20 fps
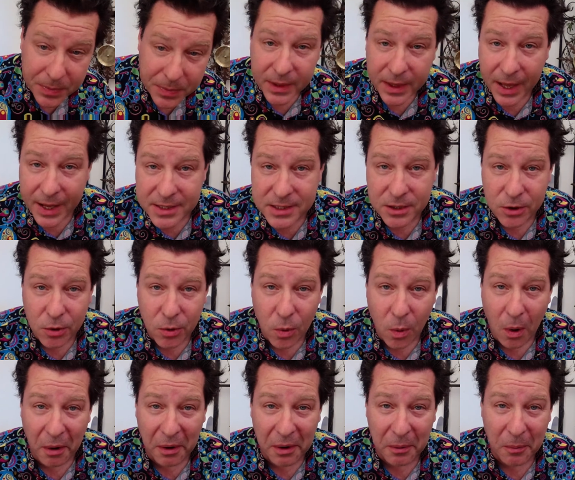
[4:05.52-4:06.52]
That's
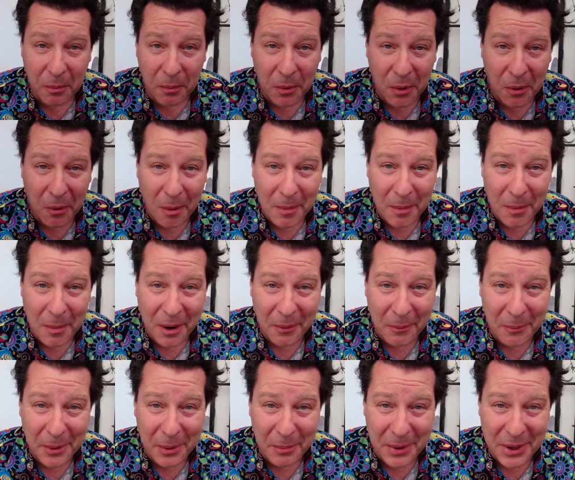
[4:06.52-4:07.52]
quite warm, I
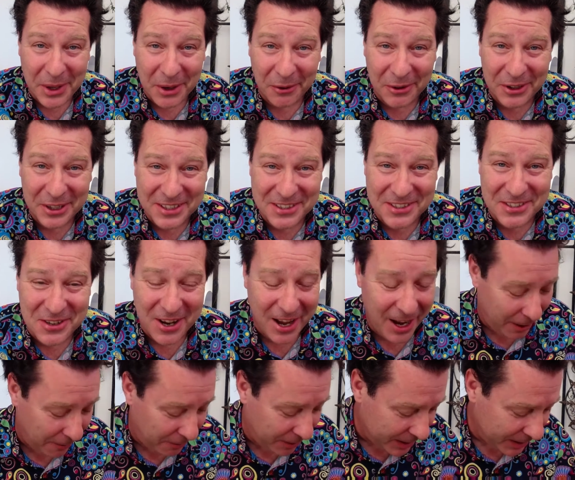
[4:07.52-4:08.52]
will be honest
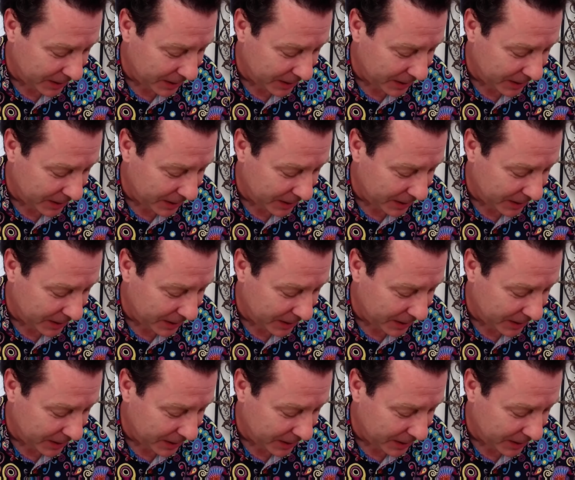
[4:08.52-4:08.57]
now.